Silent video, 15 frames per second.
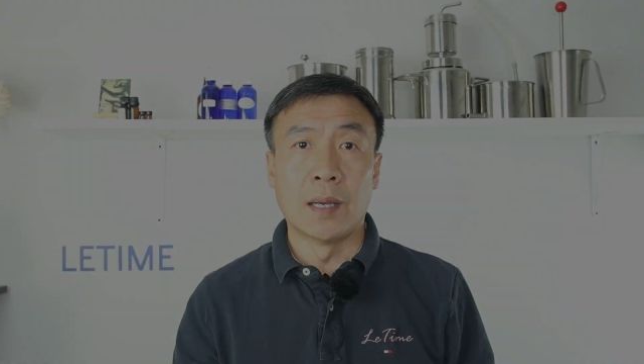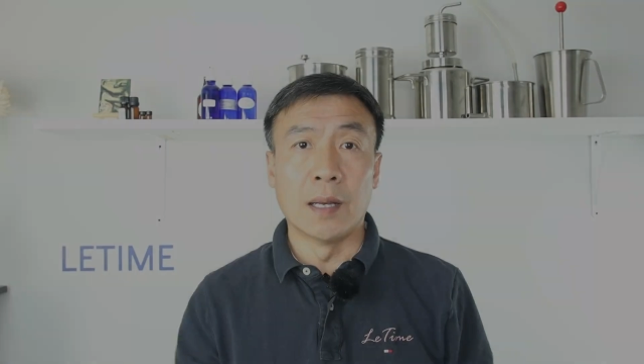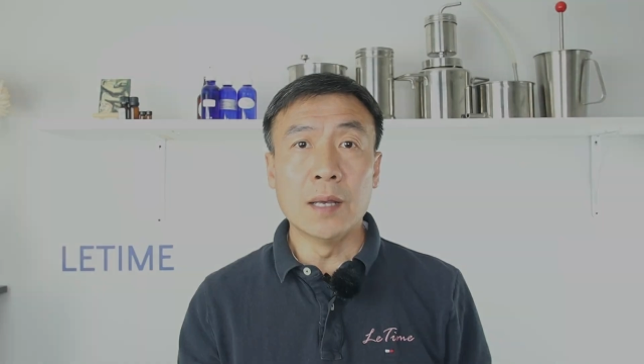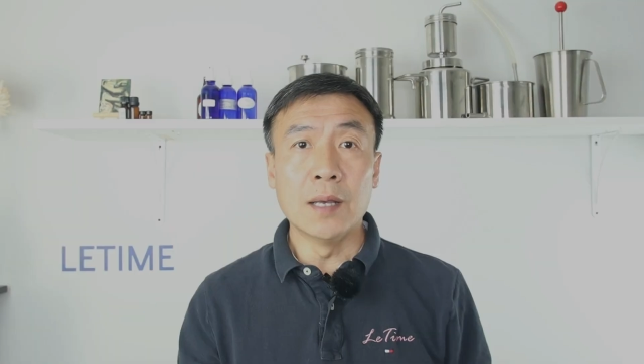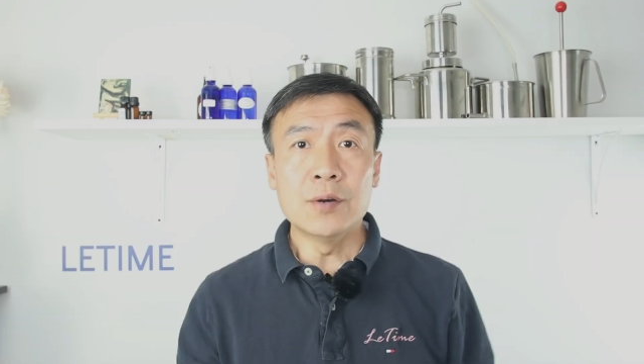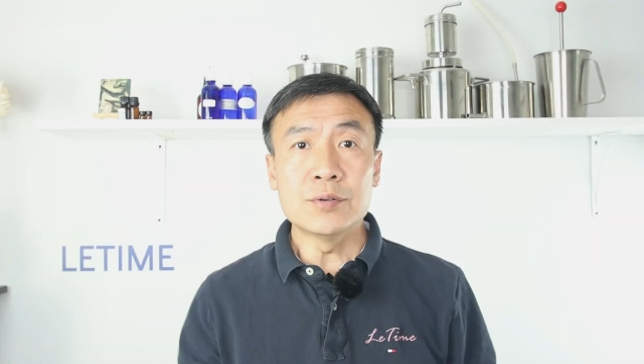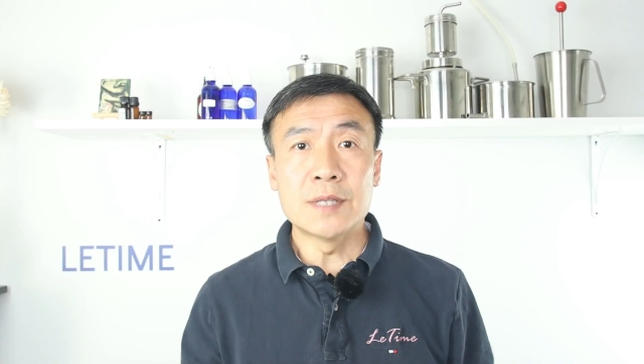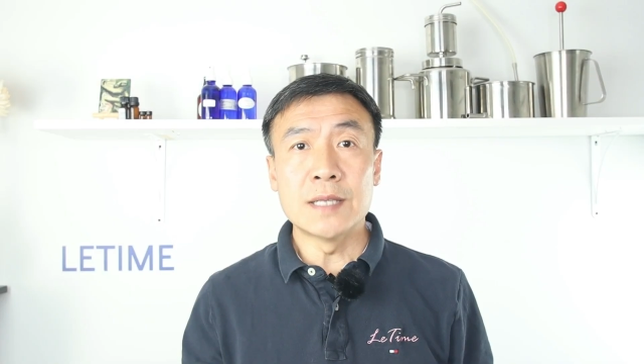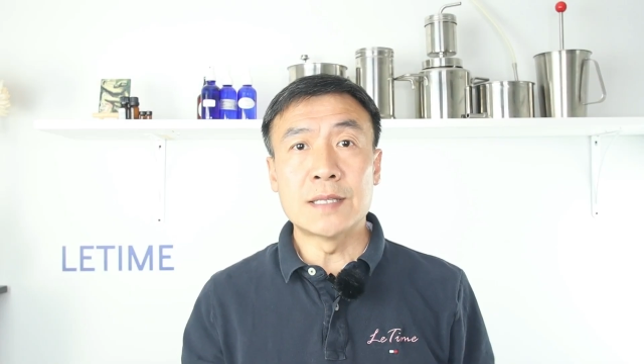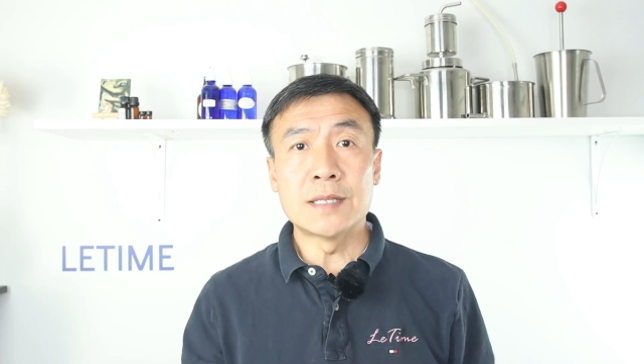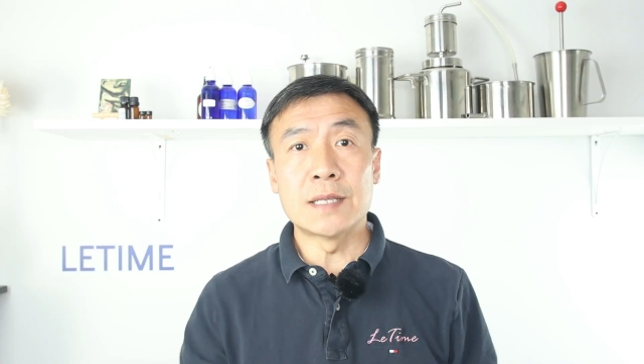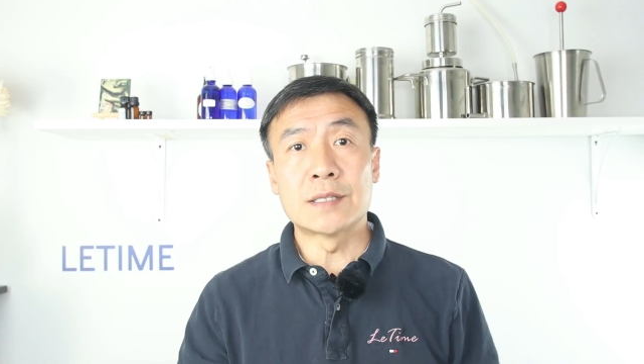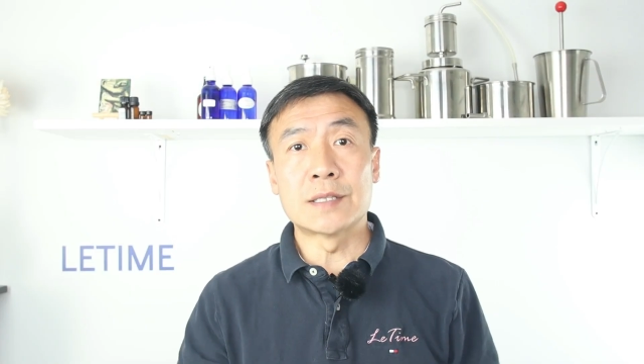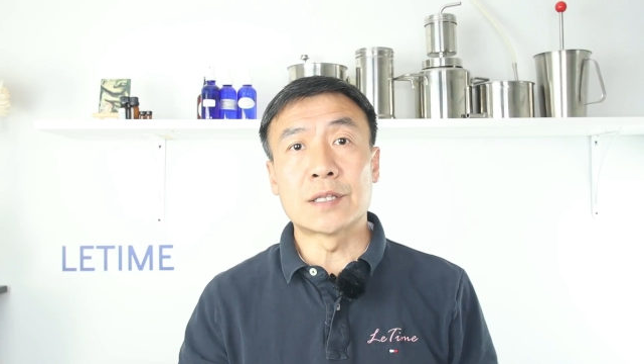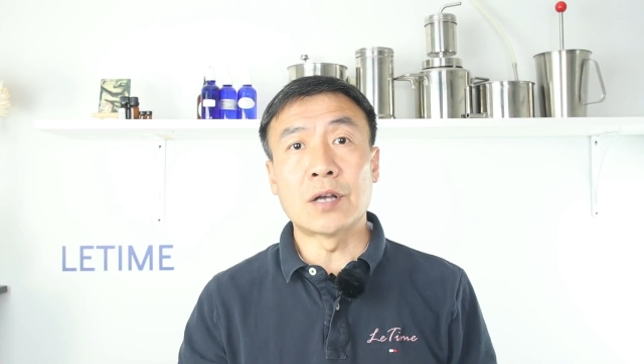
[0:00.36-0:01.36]
Hello, this
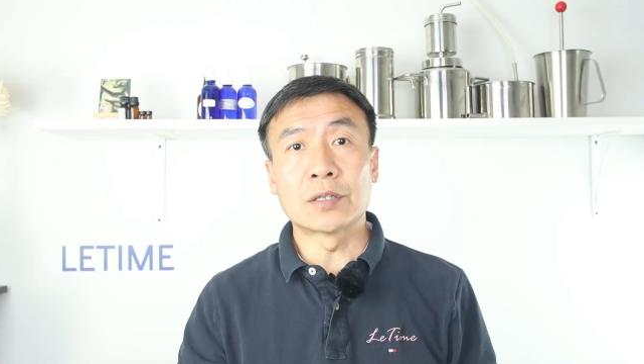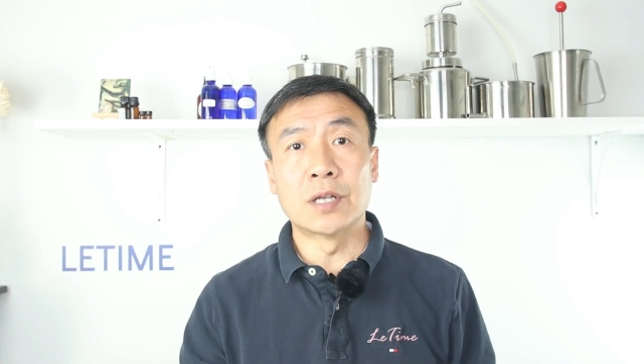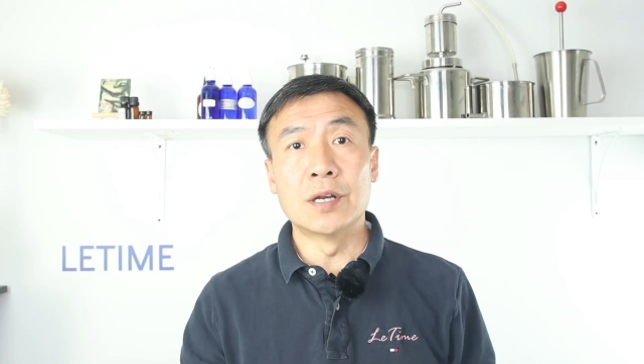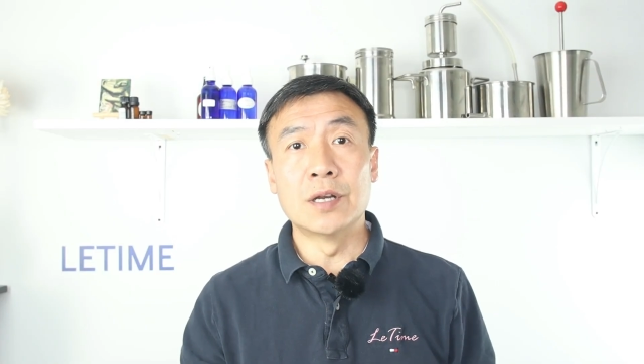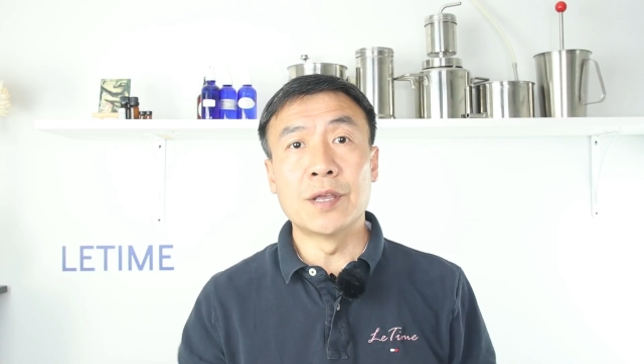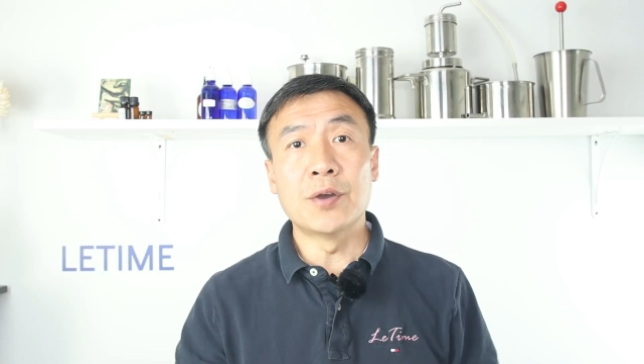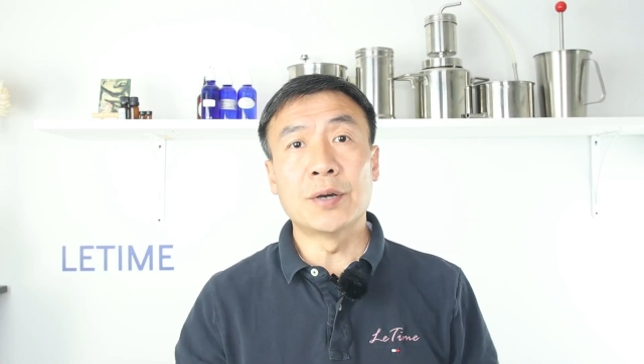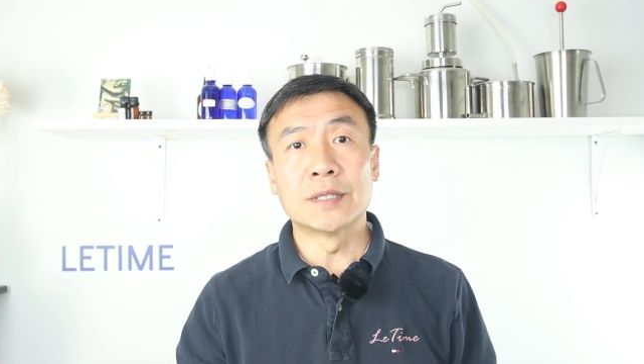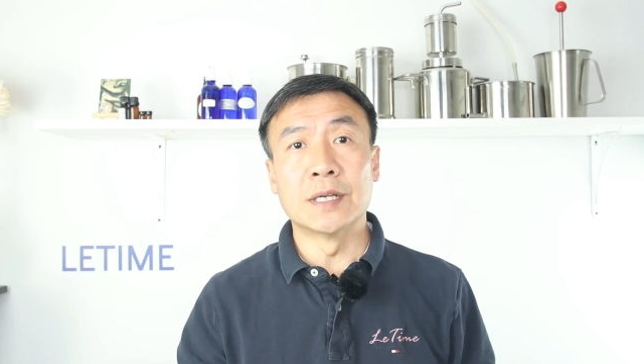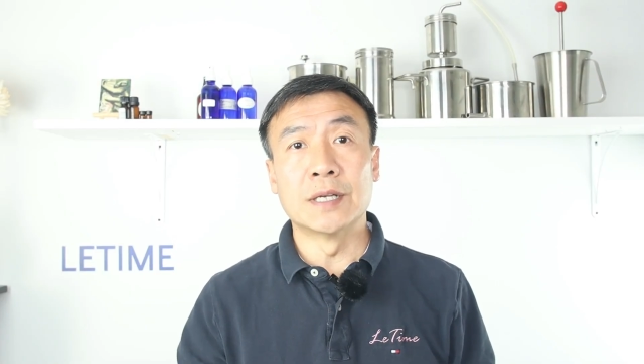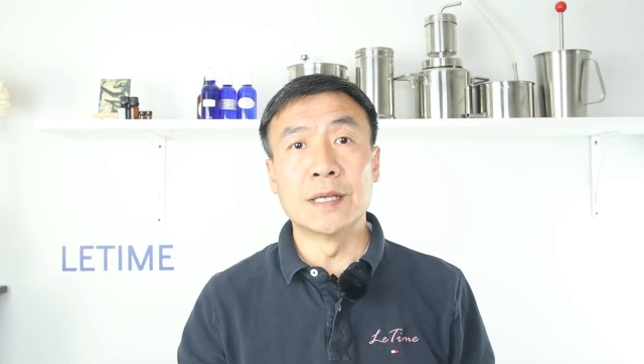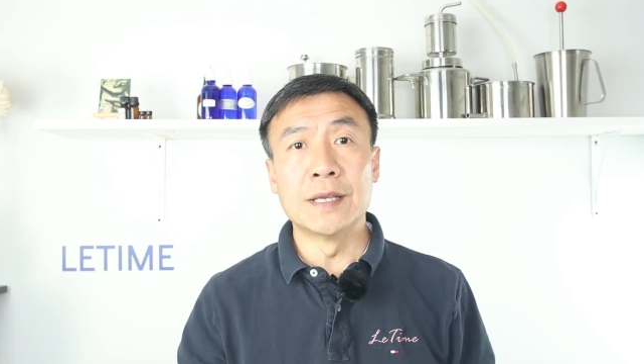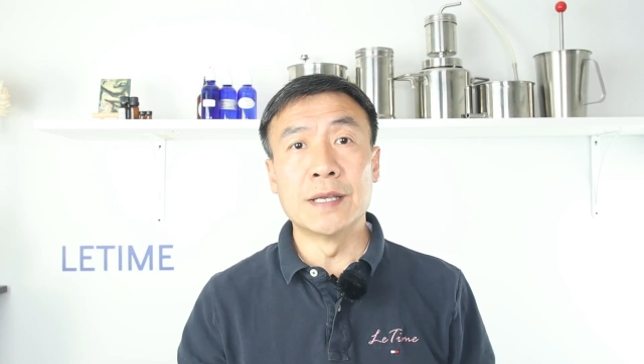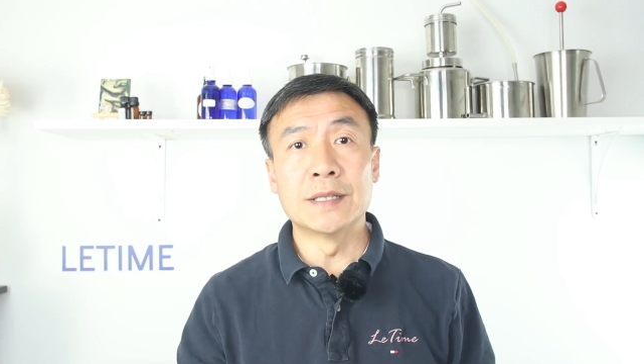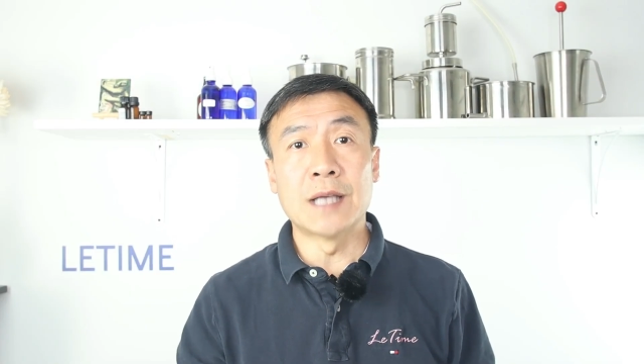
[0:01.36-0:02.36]
is Dr. Leo at
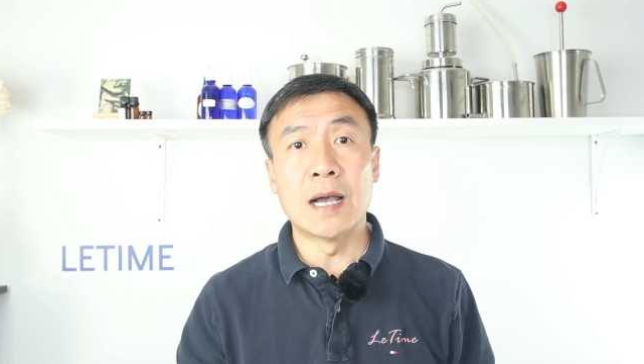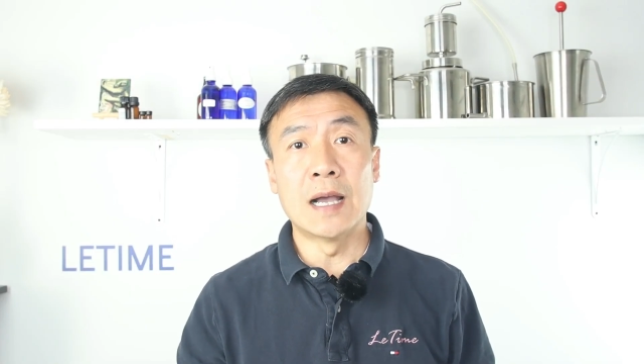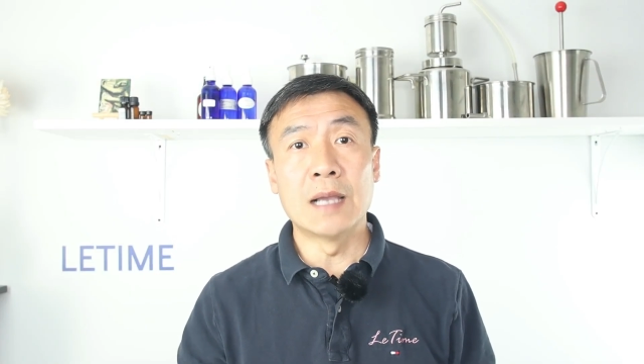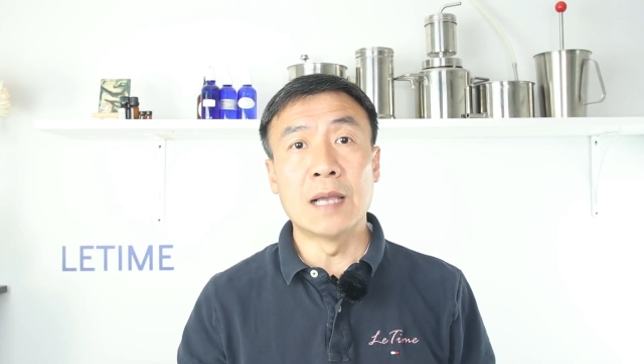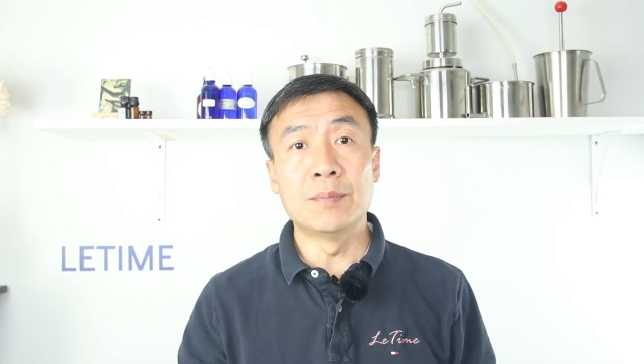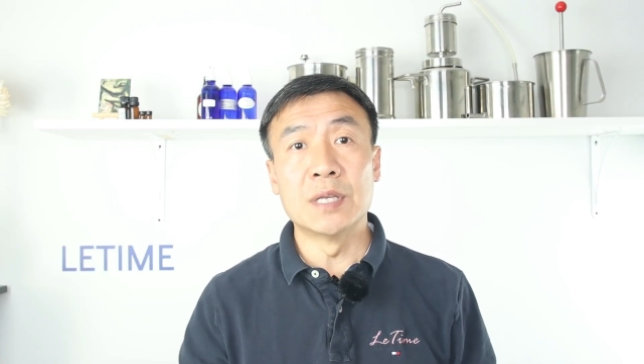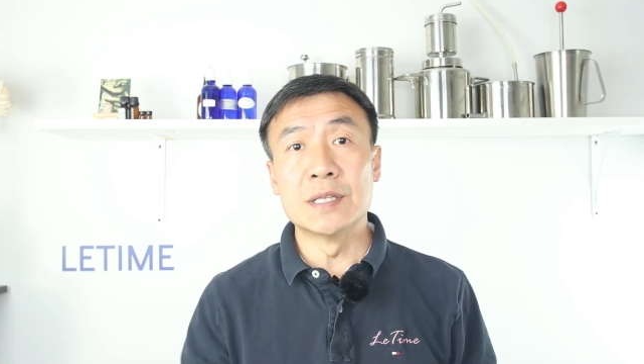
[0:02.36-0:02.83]
LeTime.